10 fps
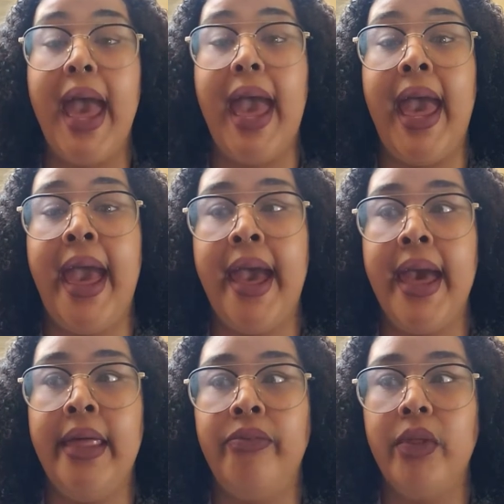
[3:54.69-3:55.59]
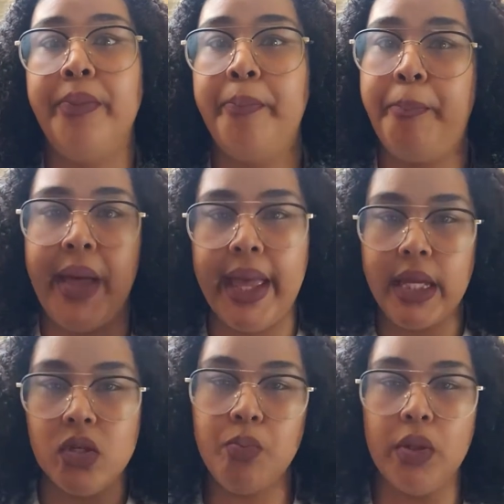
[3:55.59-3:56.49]
and the
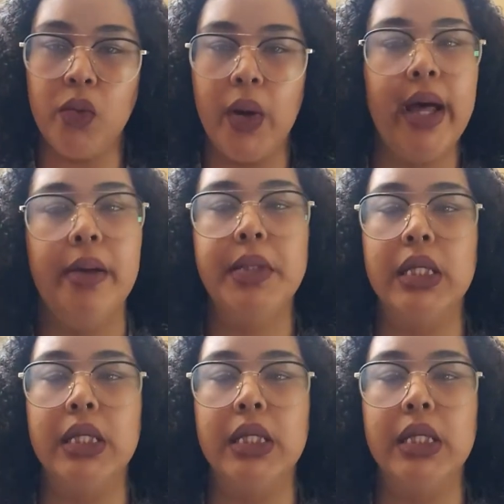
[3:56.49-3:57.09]
page blew up.